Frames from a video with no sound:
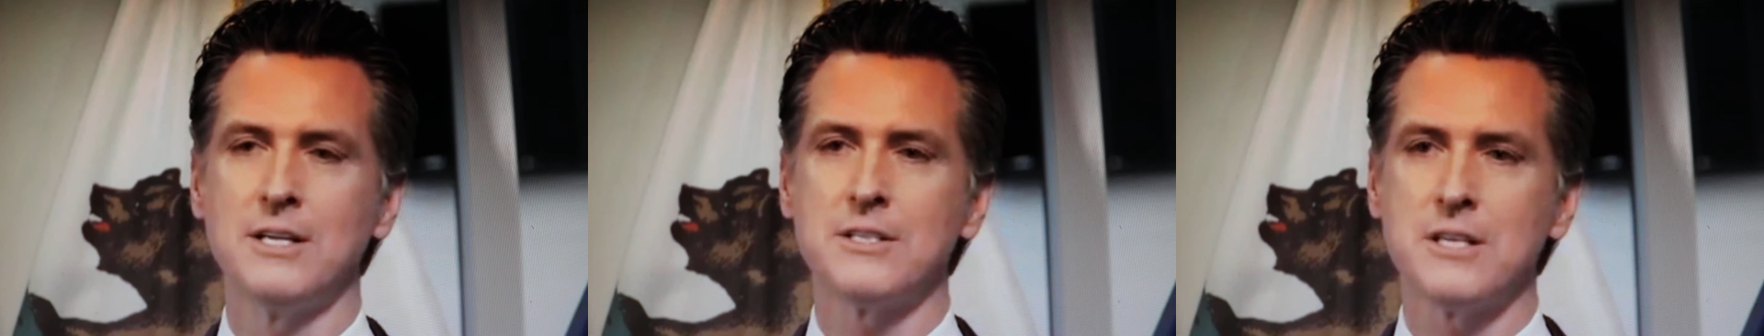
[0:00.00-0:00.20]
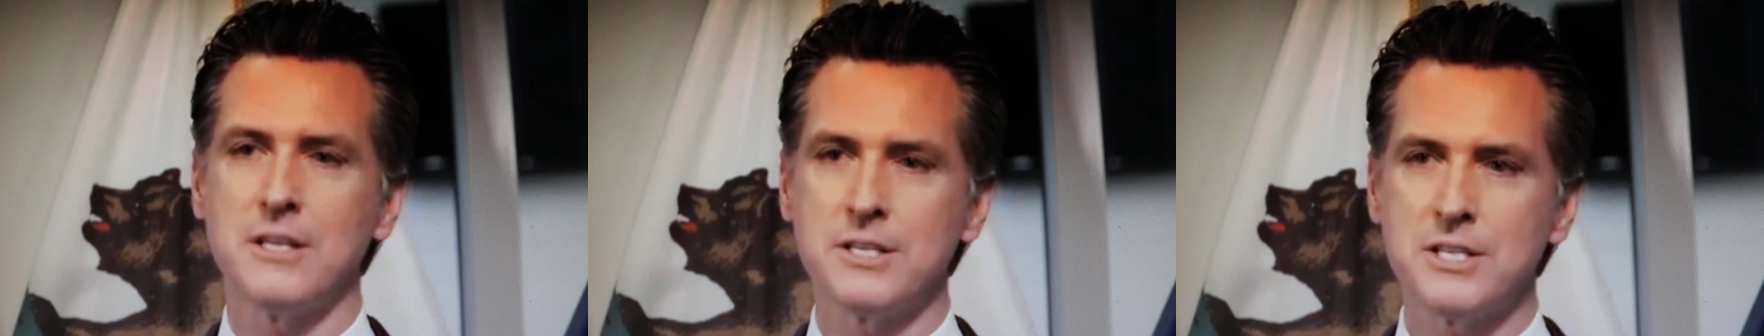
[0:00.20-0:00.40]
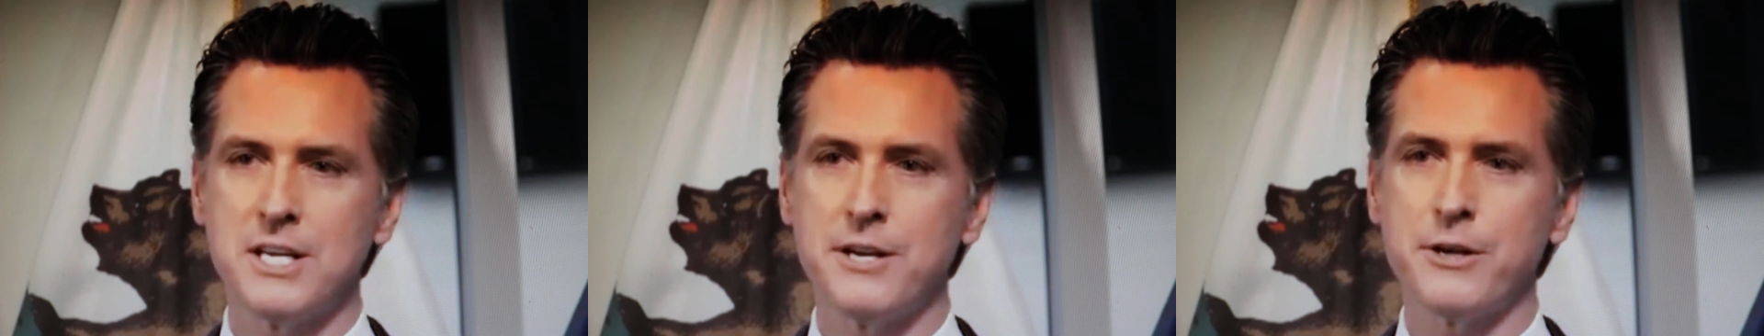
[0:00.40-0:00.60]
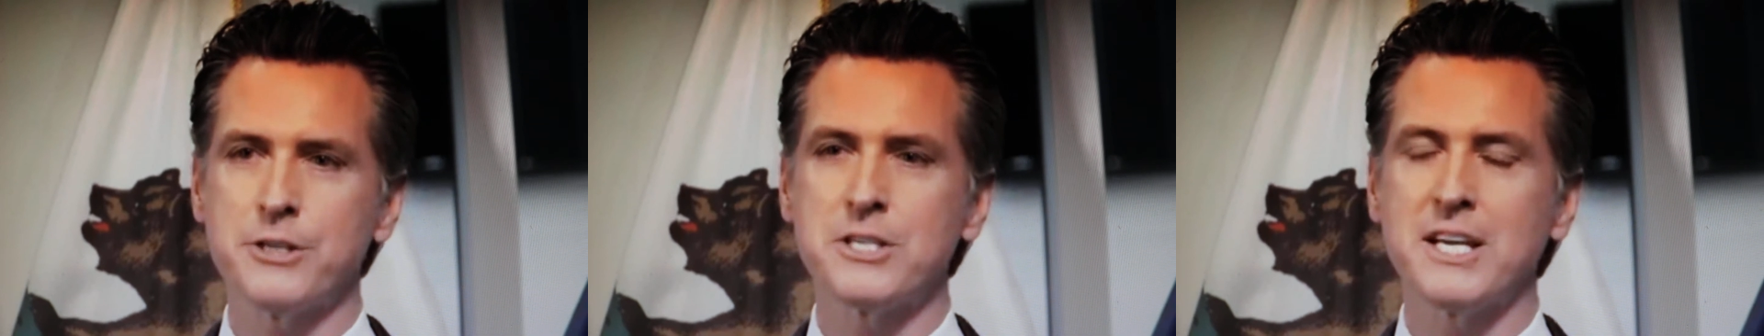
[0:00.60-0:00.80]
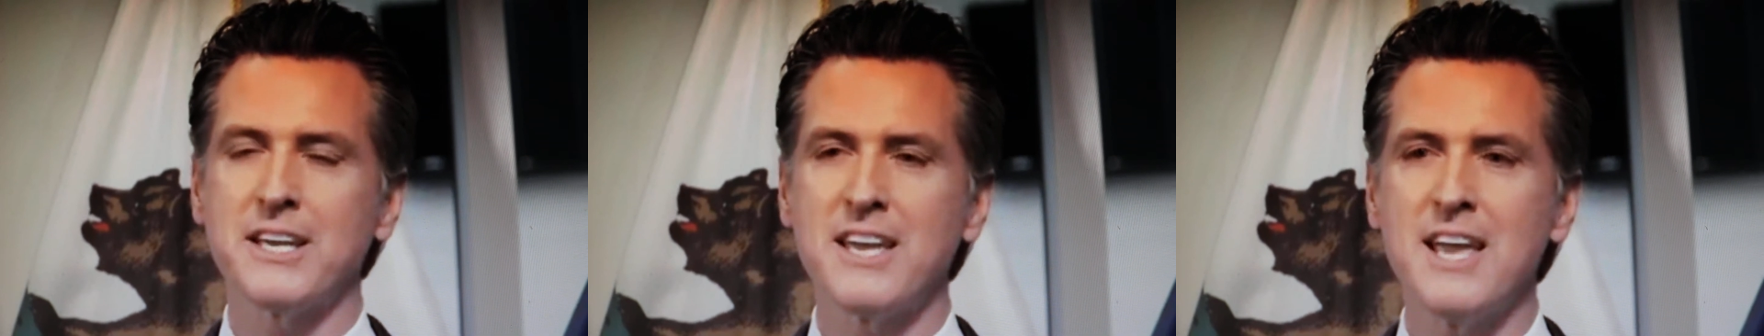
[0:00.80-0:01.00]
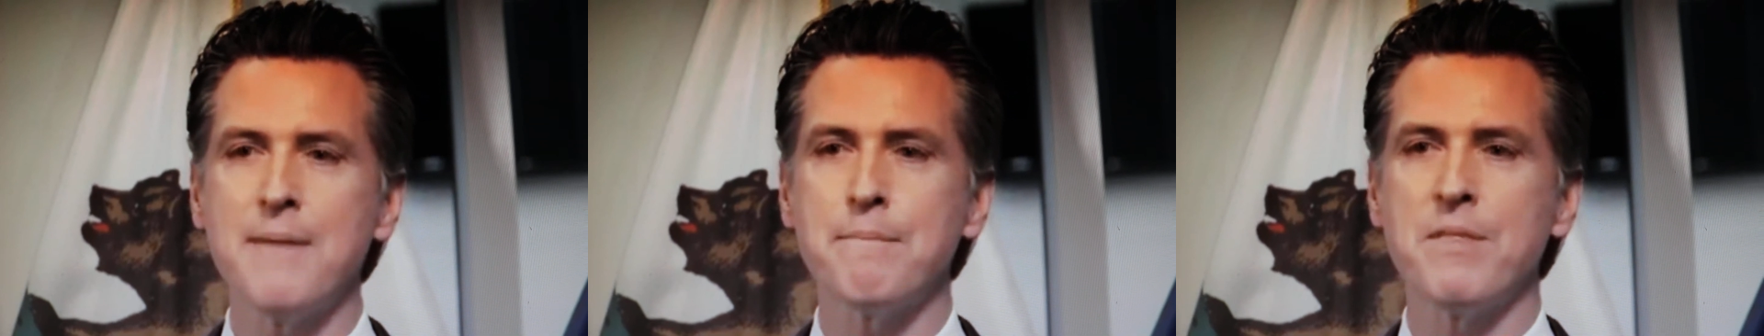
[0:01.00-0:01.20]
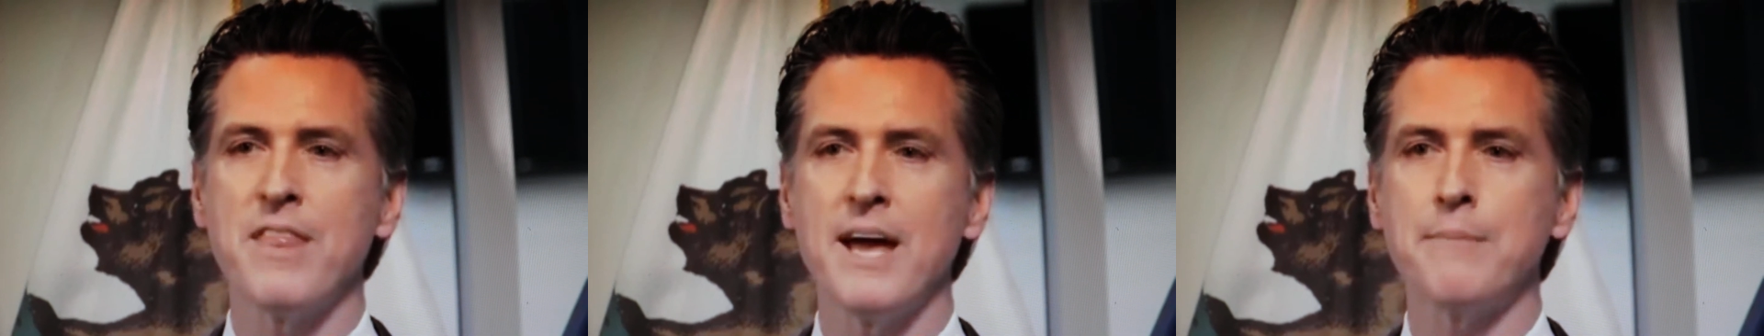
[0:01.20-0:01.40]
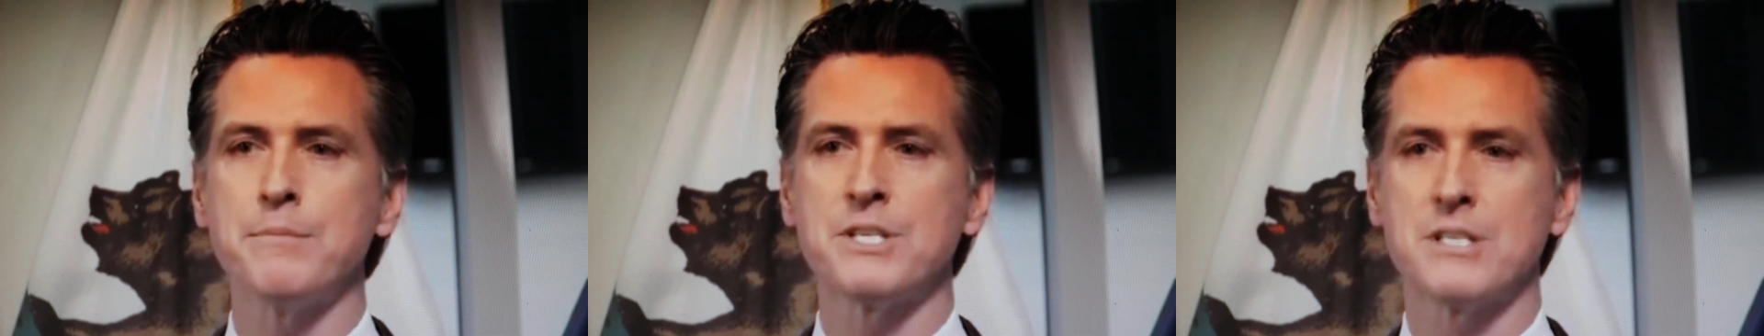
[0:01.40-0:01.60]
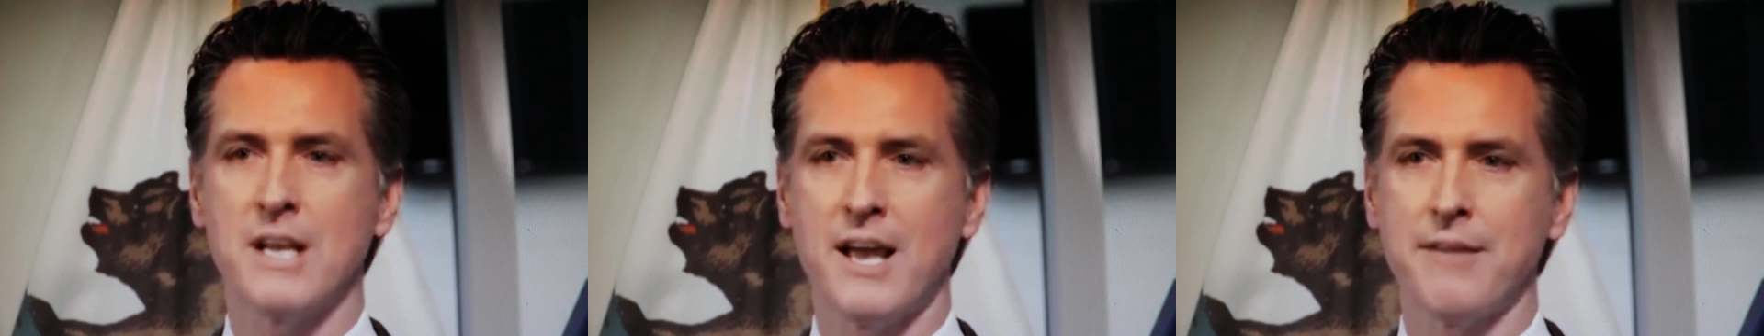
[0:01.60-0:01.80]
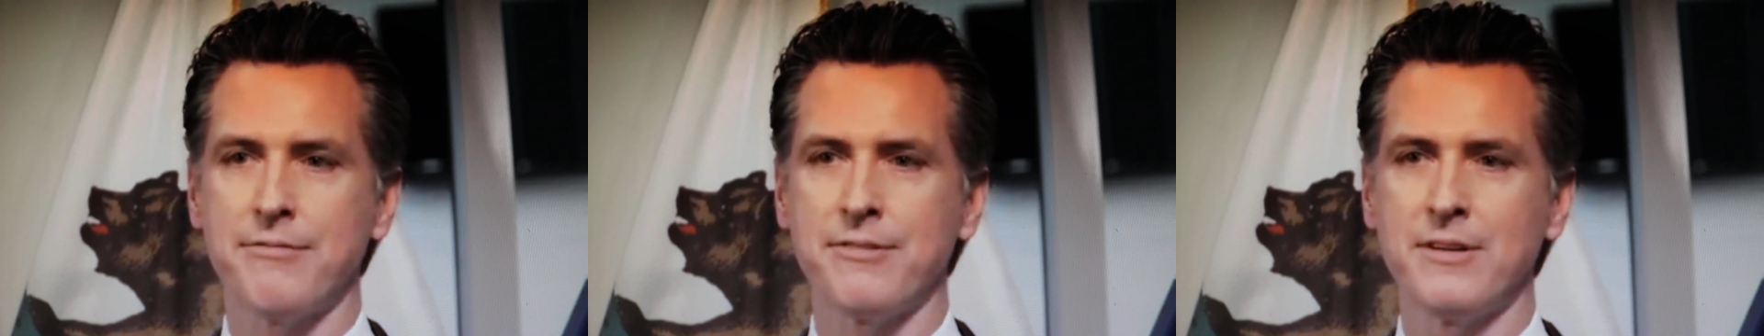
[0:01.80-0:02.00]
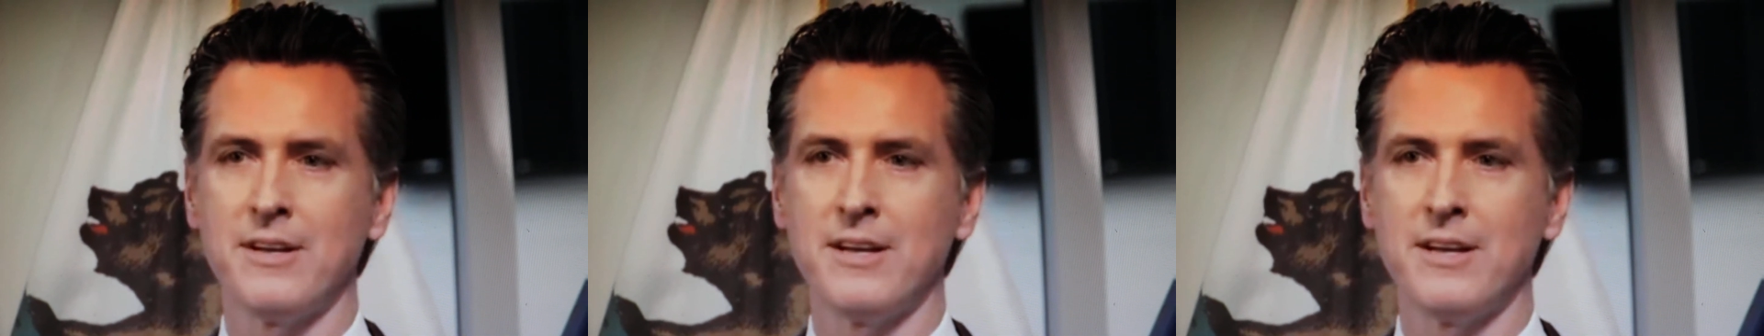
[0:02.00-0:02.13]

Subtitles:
to the seniors to keep them safe.